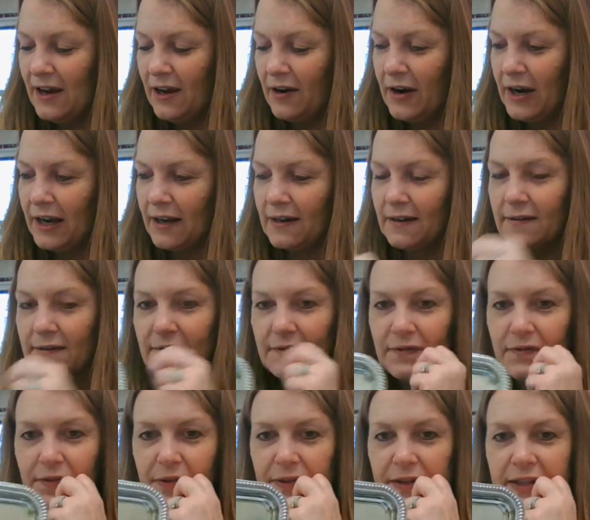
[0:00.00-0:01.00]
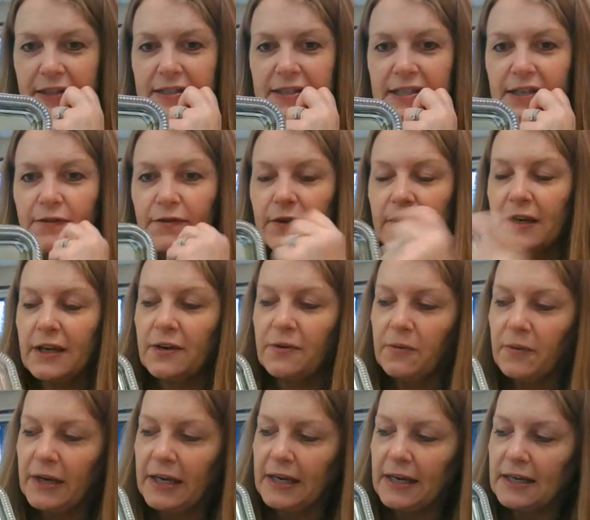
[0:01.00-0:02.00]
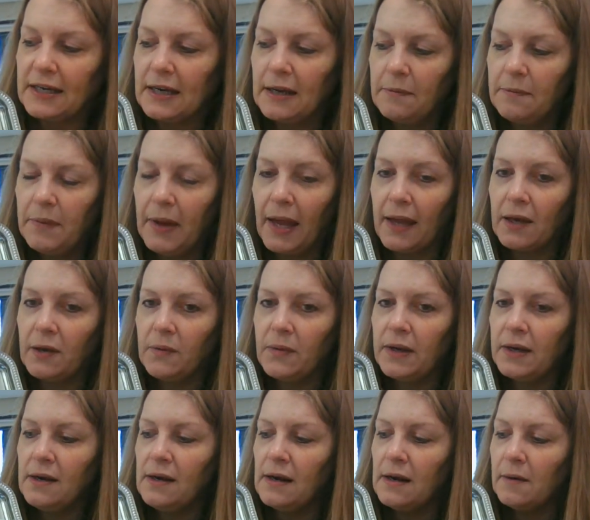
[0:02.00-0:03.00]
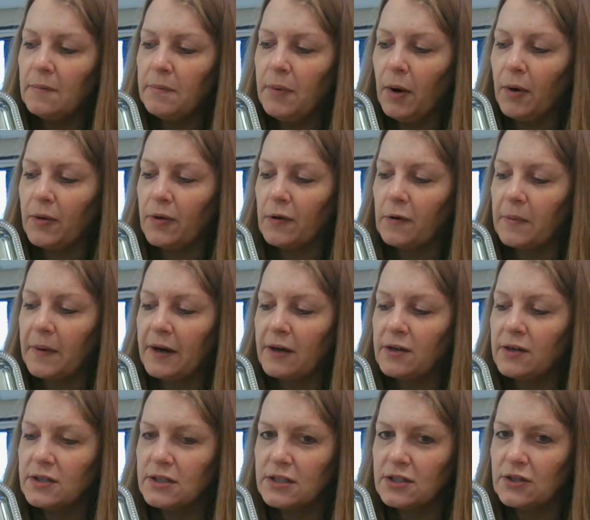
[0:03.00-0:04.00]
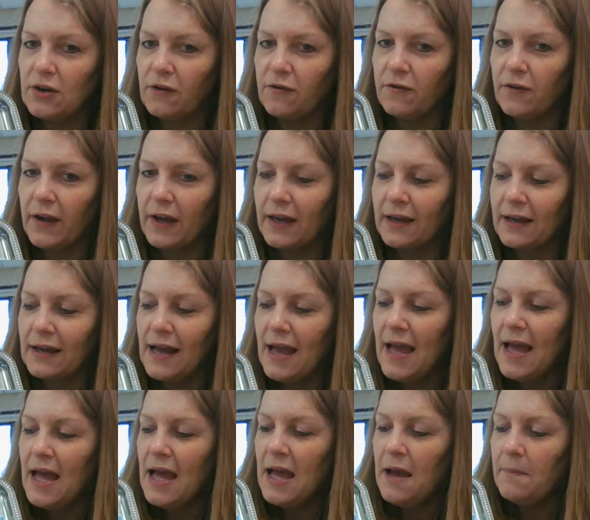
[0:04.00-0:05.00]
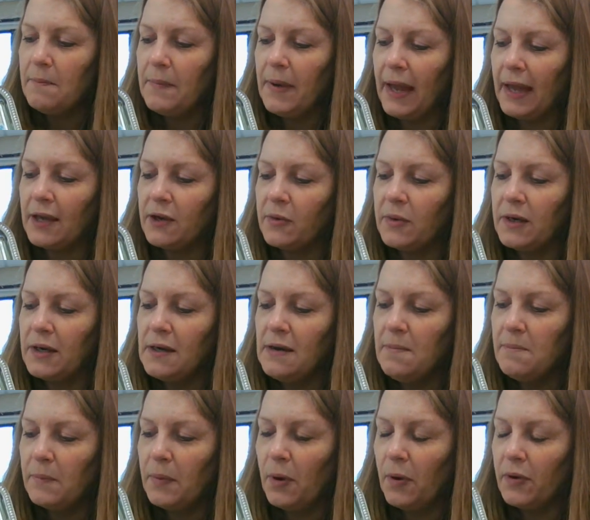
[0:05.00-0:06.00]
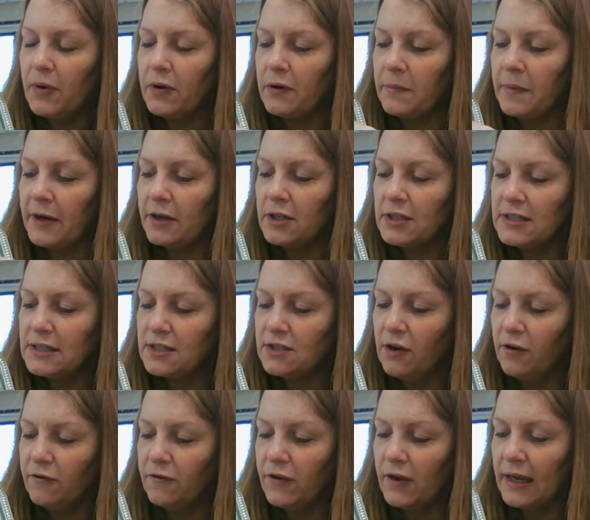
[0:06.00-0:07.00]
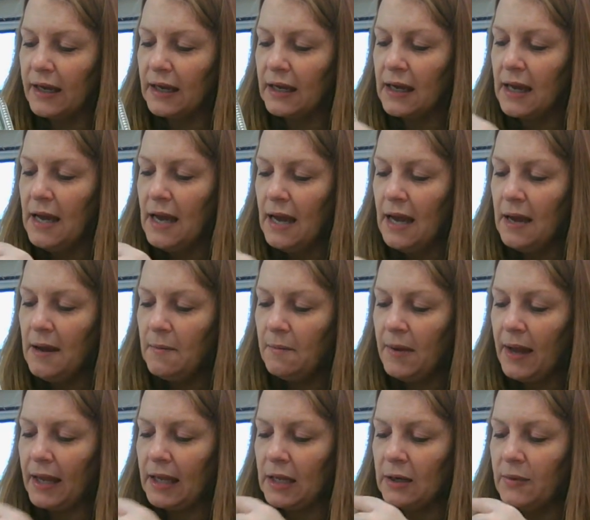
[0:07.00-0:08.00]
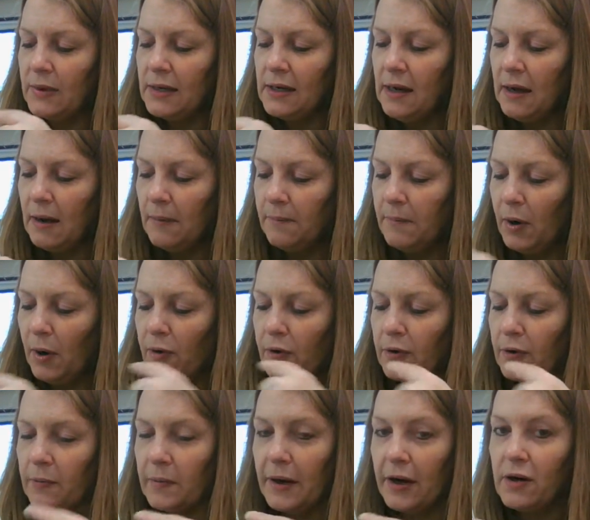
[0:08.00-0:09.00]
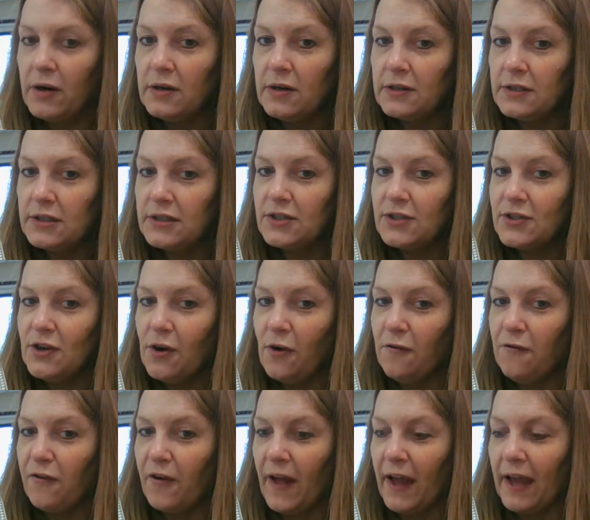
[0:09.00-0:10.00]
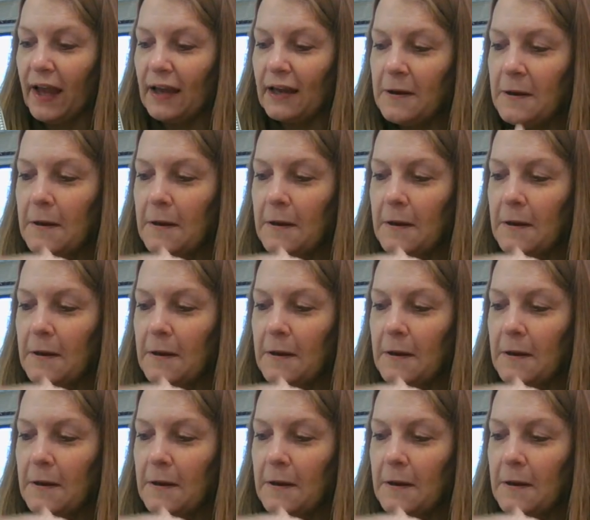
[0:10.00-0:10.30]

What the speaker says: All right, let's see if we can read it. Penguin, polar bear, snowflake. Penguin, polar bear, snowflake. Penguin, polar bear, snowflake.